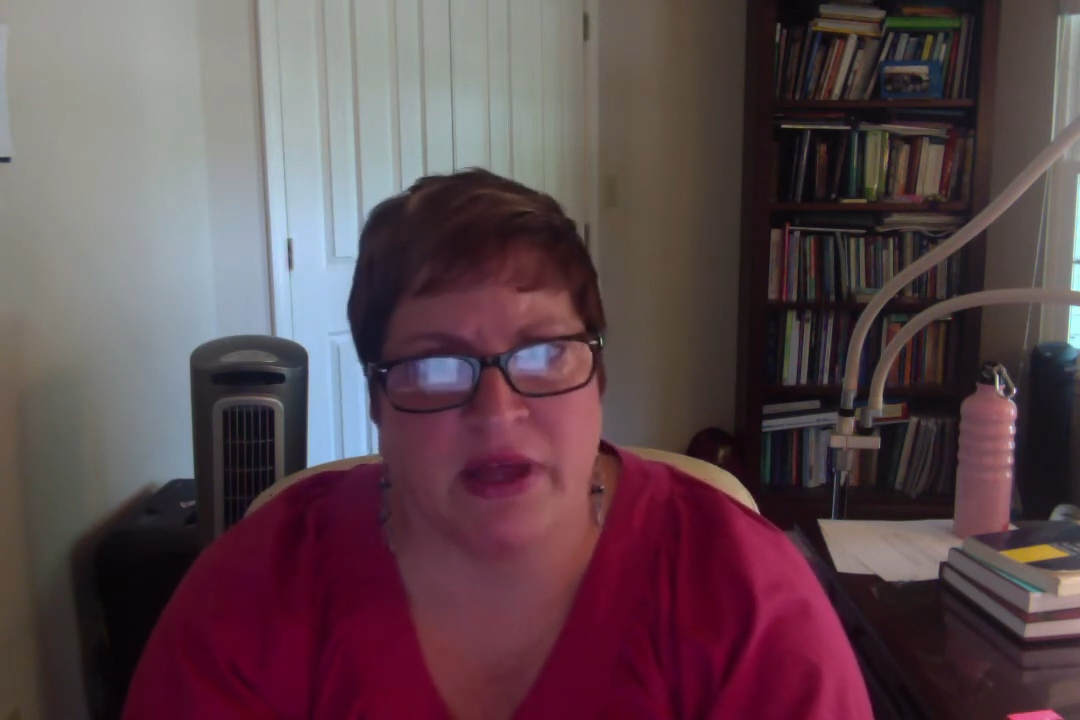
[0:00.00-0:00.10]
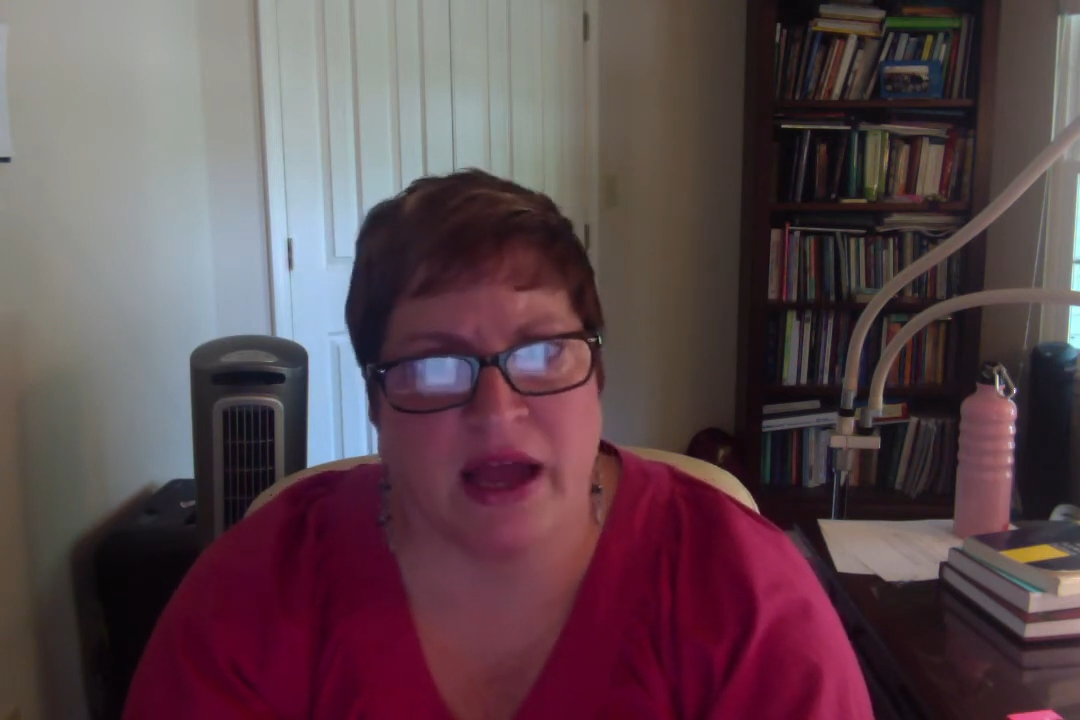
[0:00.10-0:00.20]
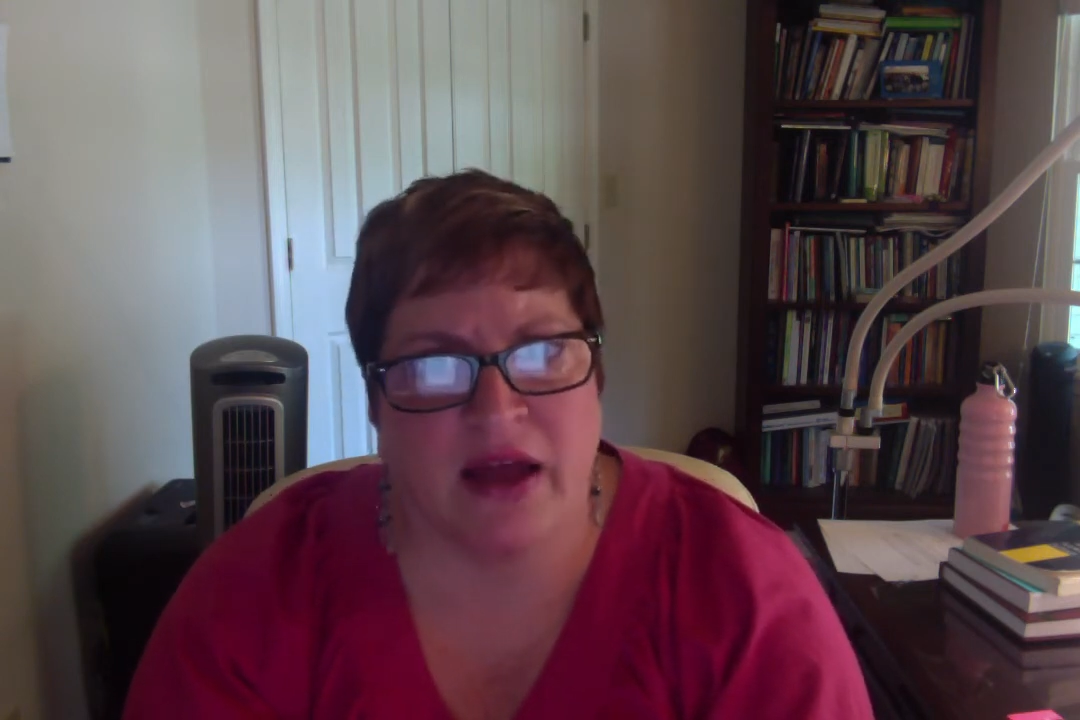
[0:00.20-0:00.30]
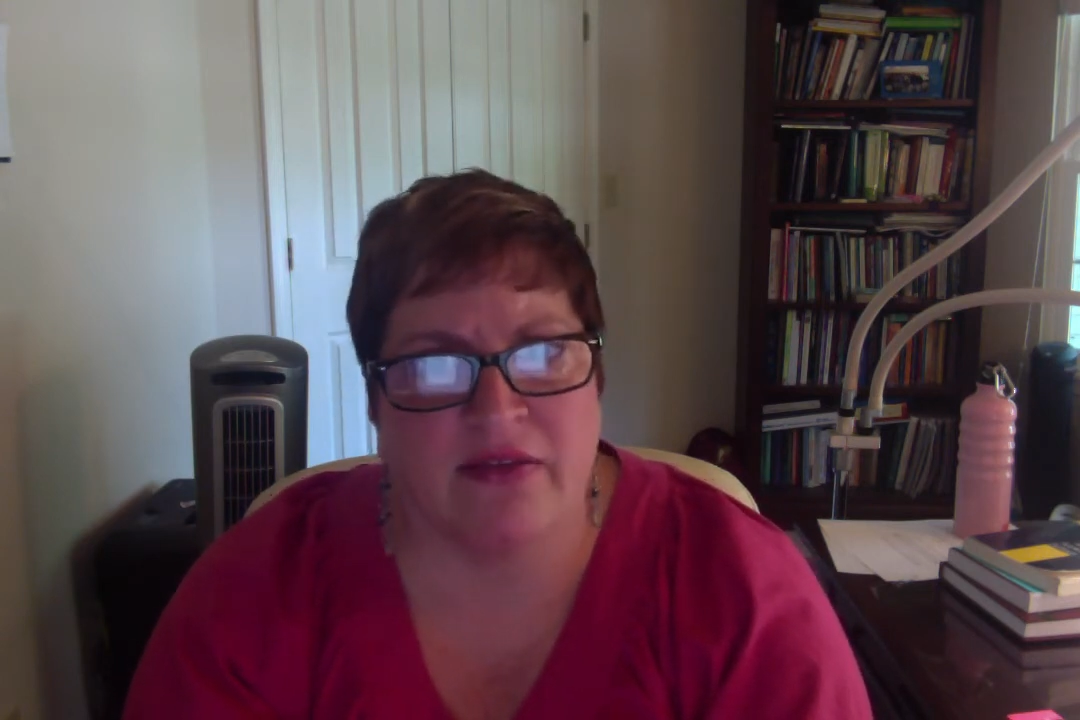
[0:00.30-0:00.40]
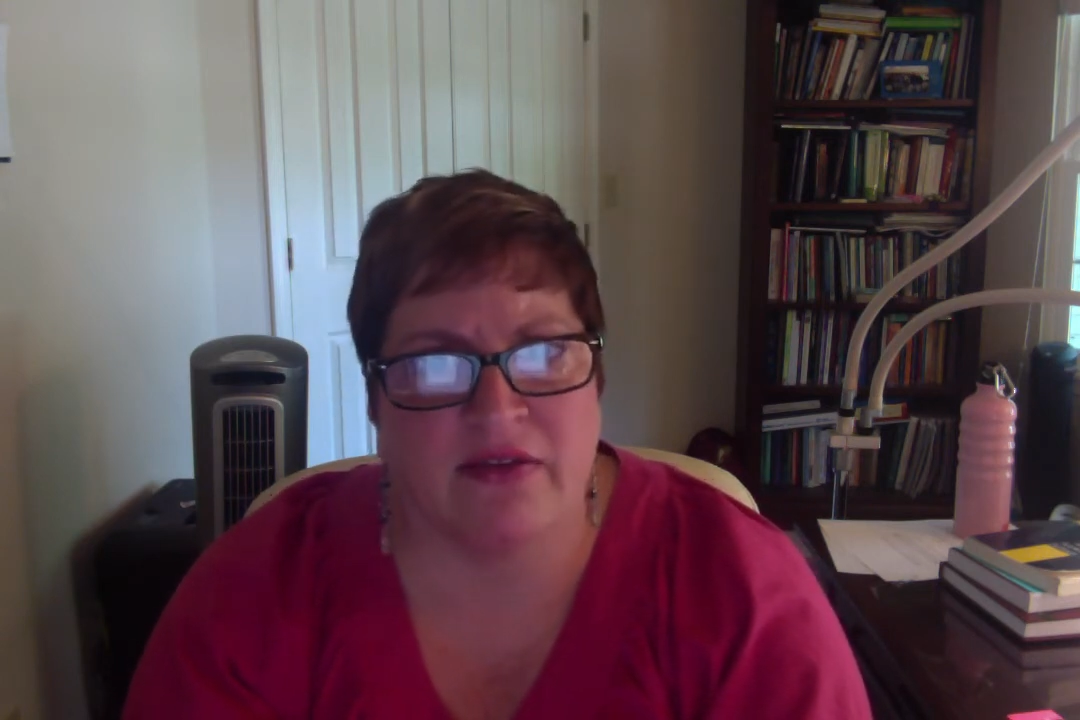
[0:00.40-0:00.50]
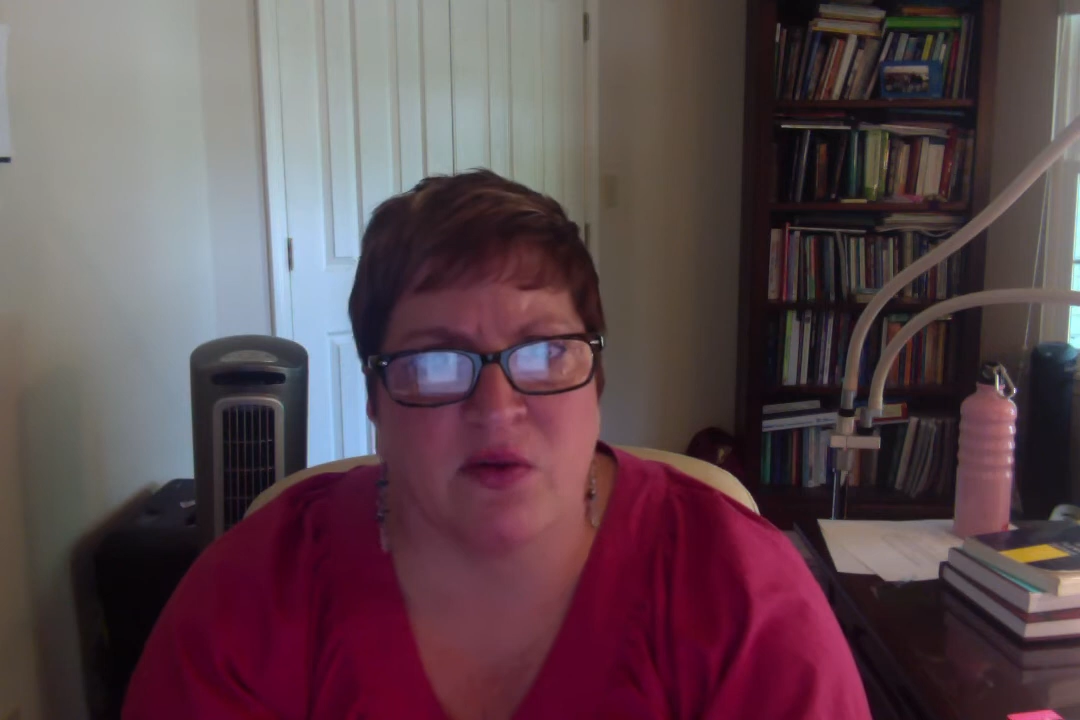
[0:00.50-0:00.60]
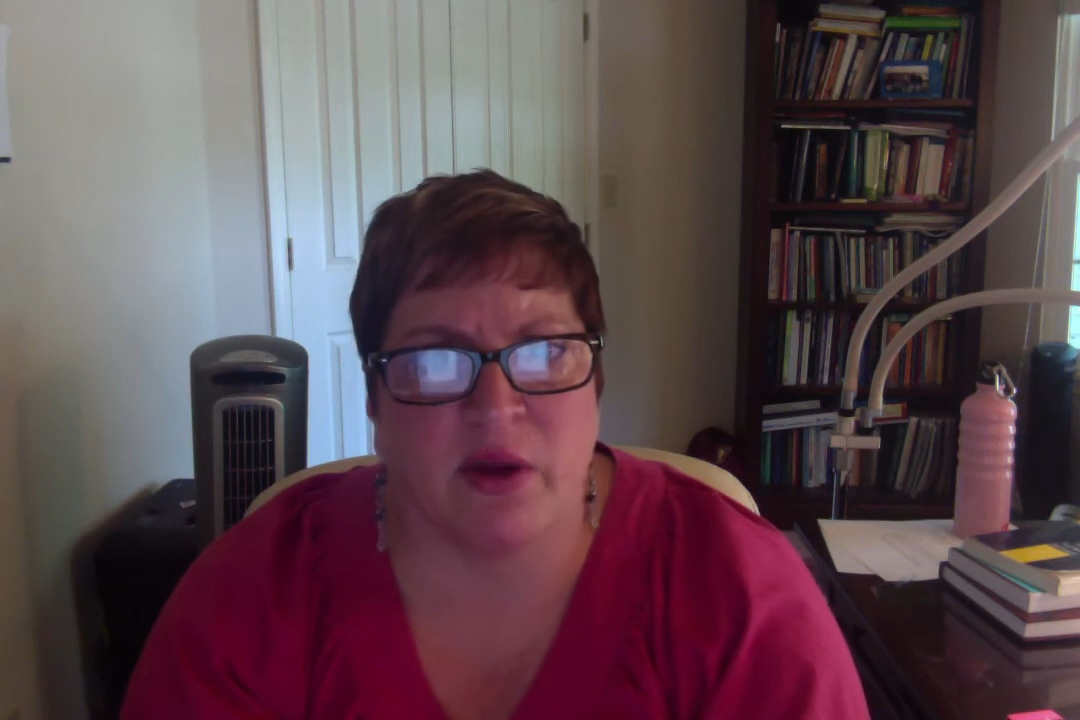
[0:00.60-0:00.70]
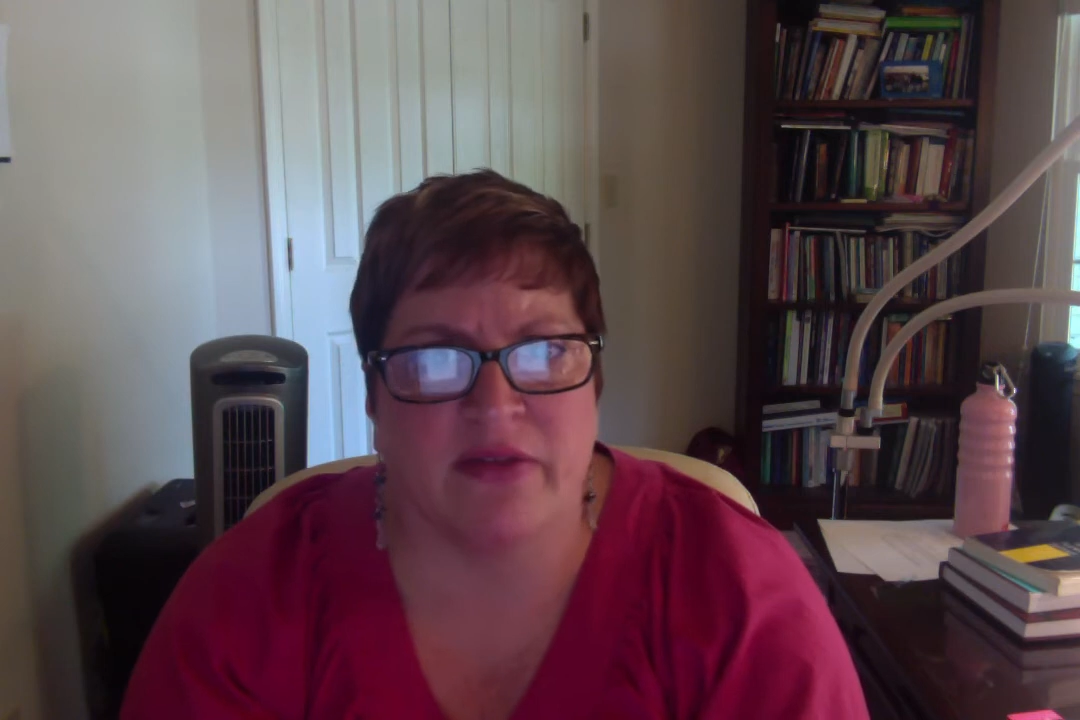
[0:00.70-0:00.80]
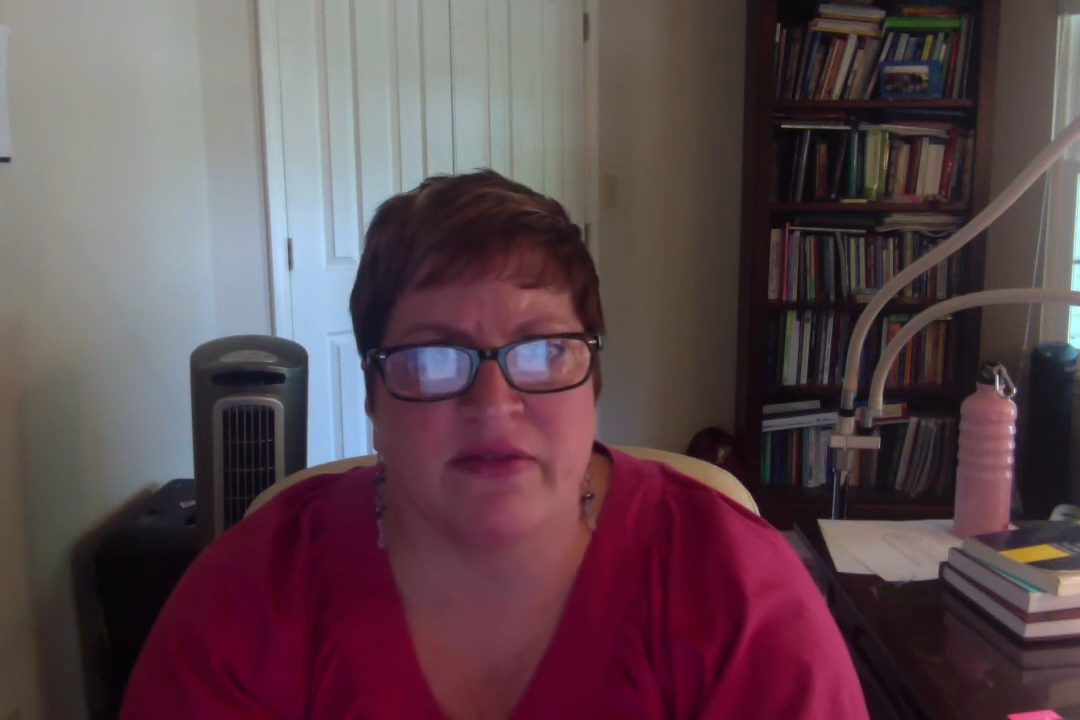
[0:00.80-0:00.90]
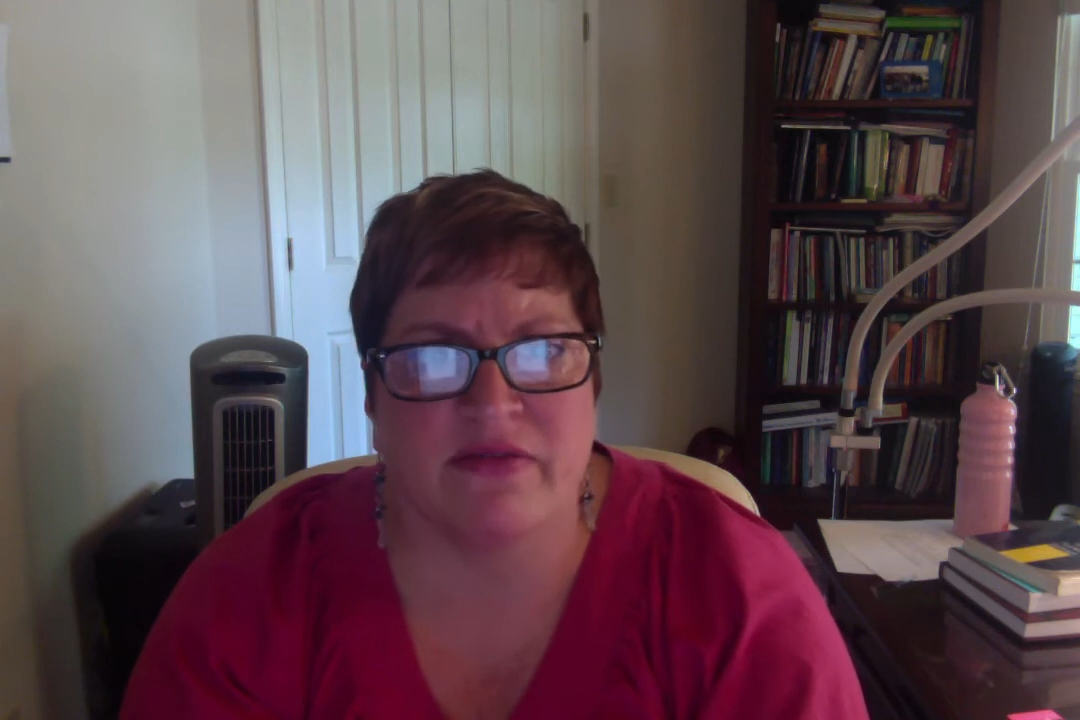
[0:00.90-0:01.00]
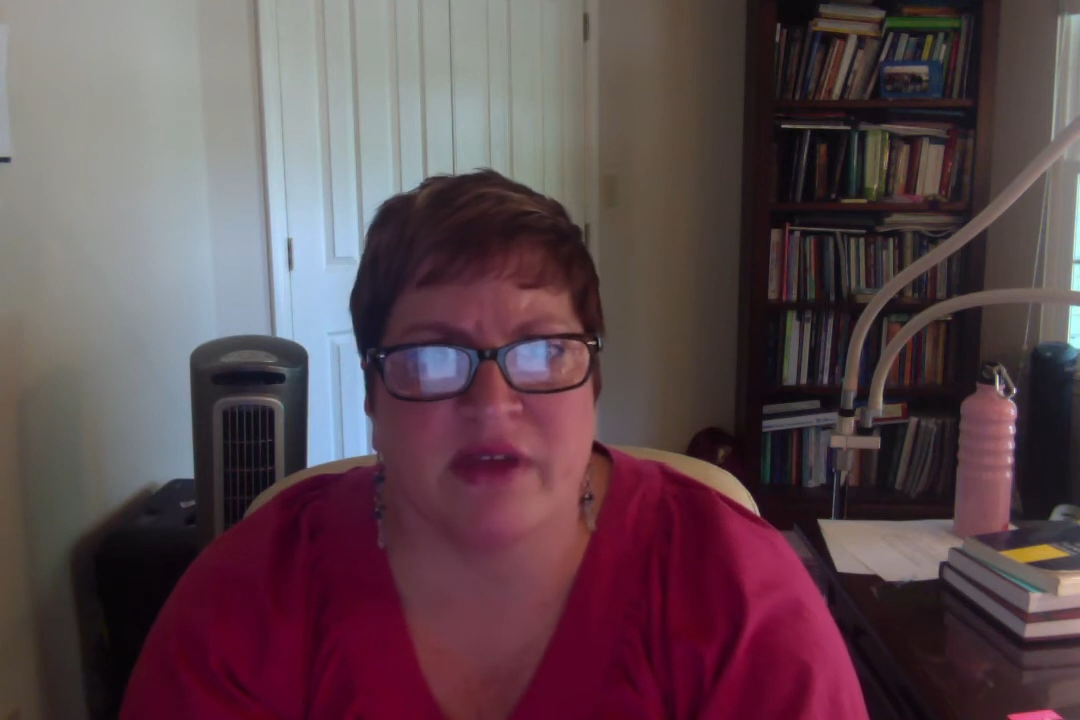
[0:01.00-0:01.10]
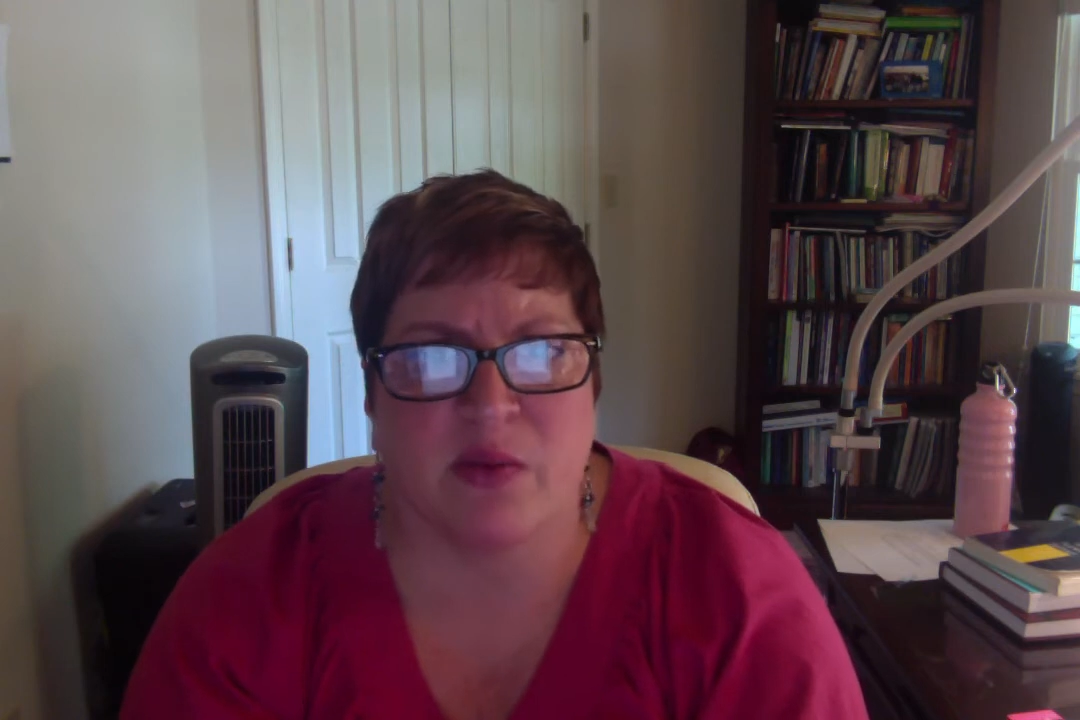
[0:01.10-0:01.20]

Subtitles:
consequences that